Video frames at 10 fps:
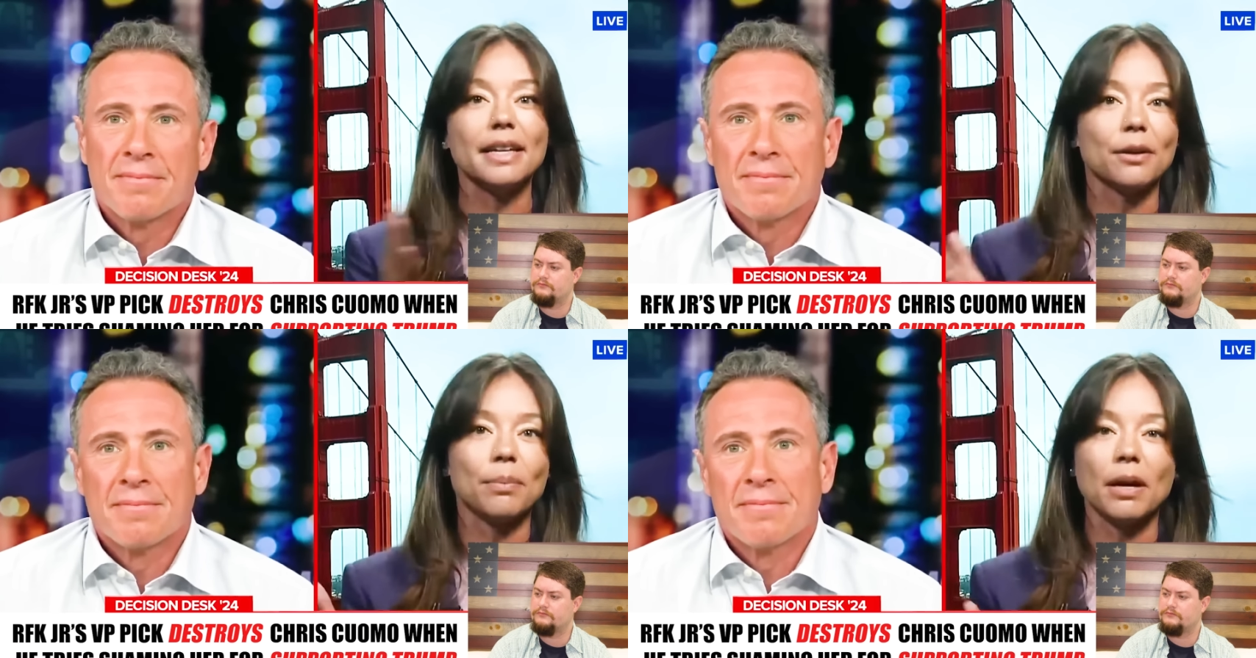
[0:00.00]

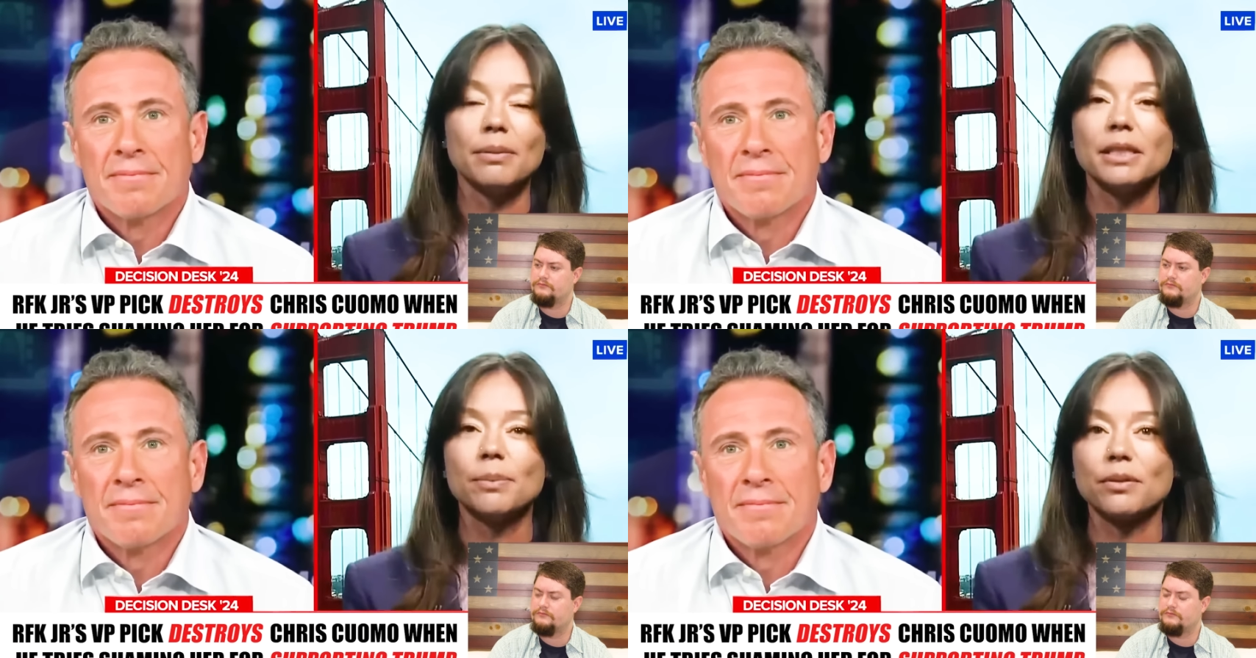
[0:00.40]

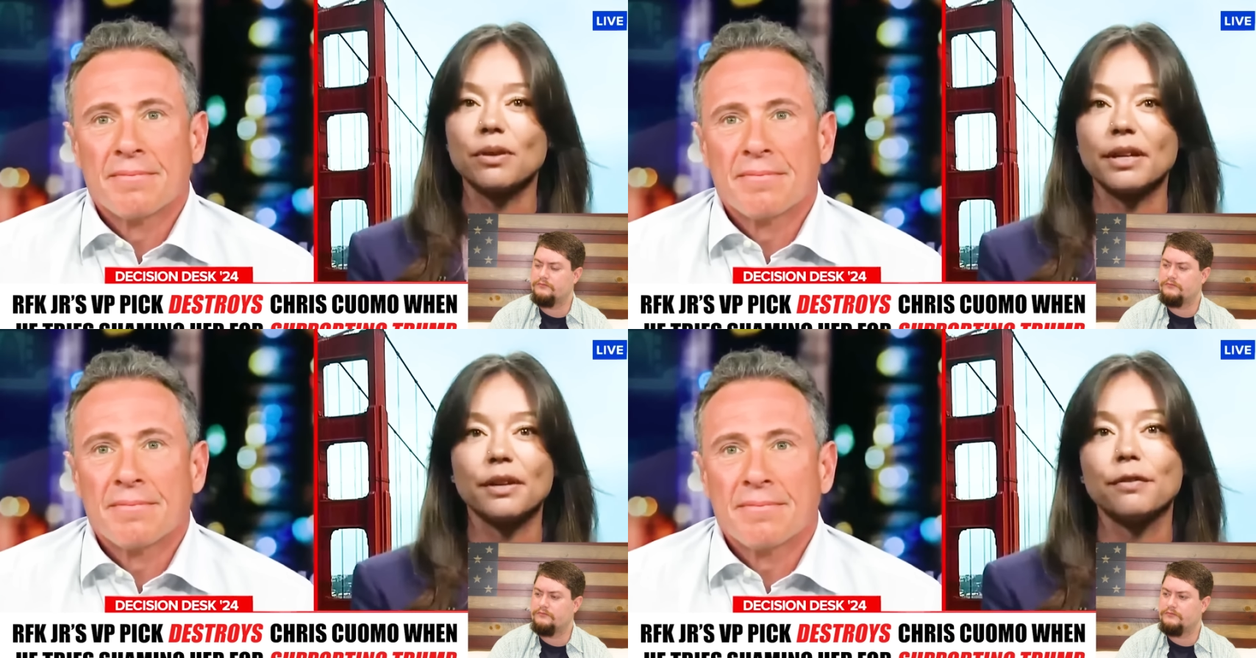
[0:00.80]
Speaker 1: Bobby's been
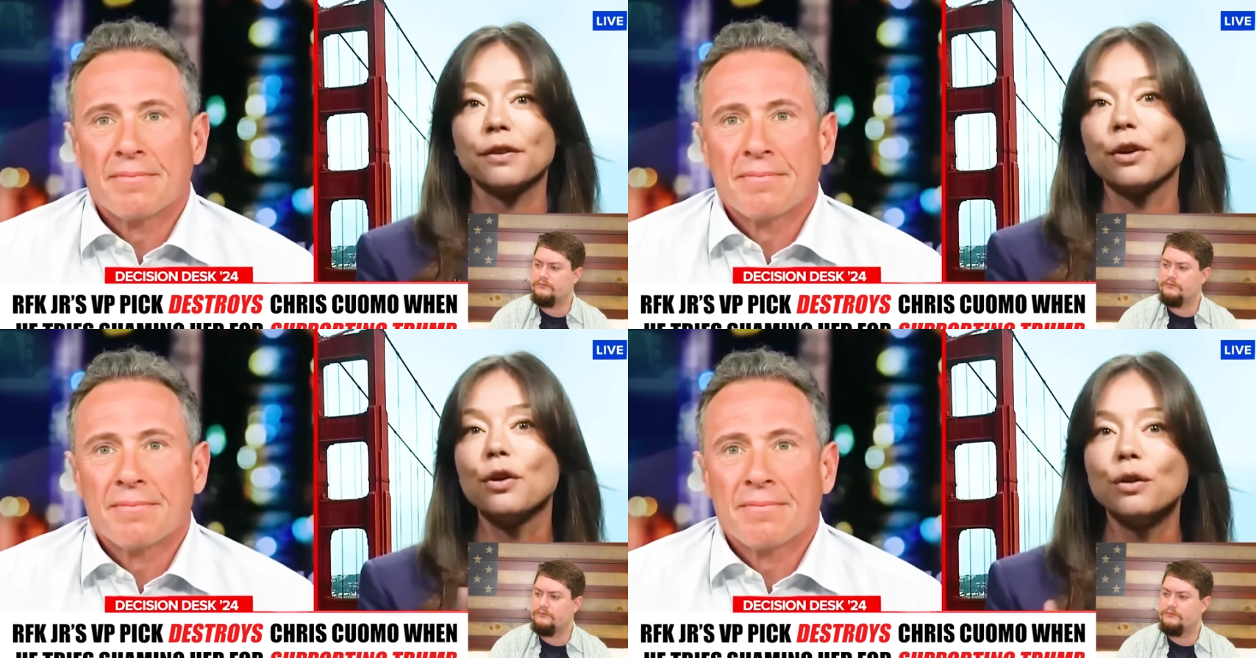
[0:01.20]
running for
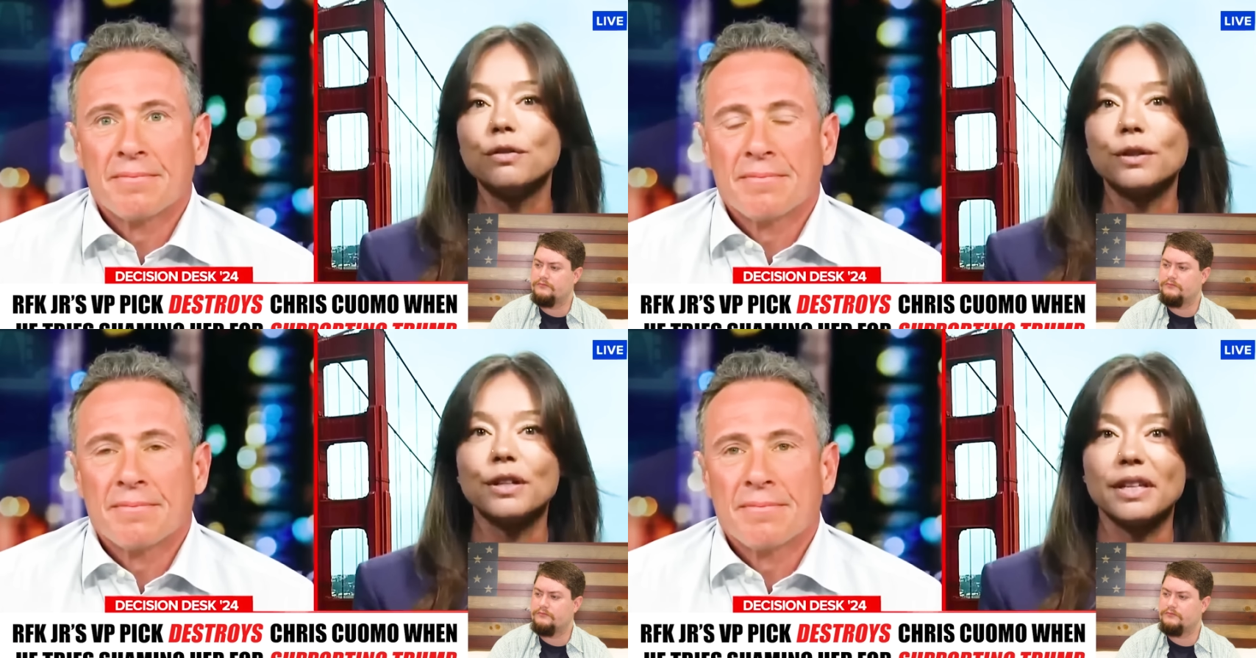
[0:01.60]

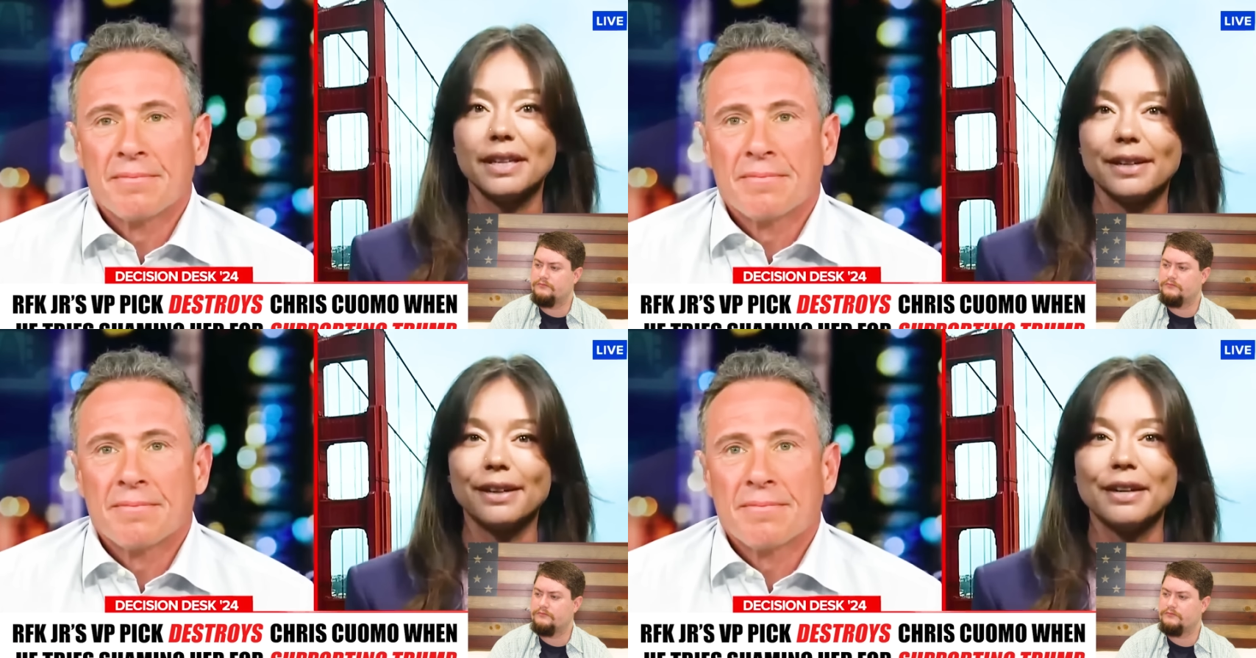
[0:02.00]
over a
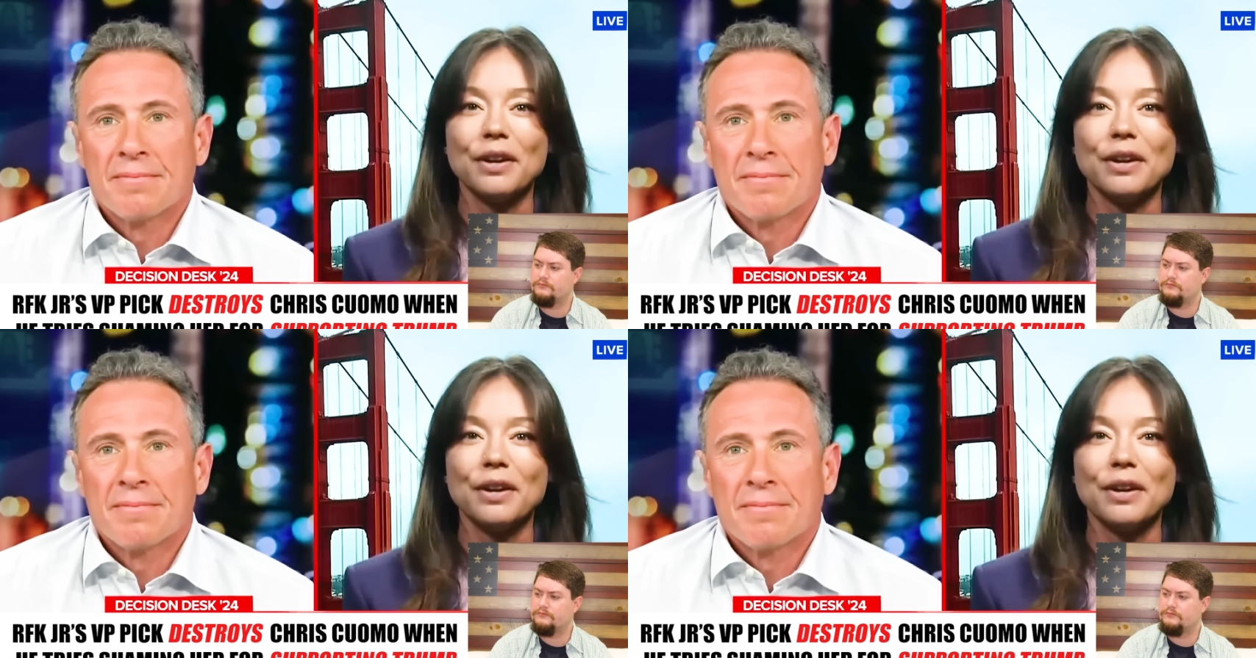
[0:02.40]
year.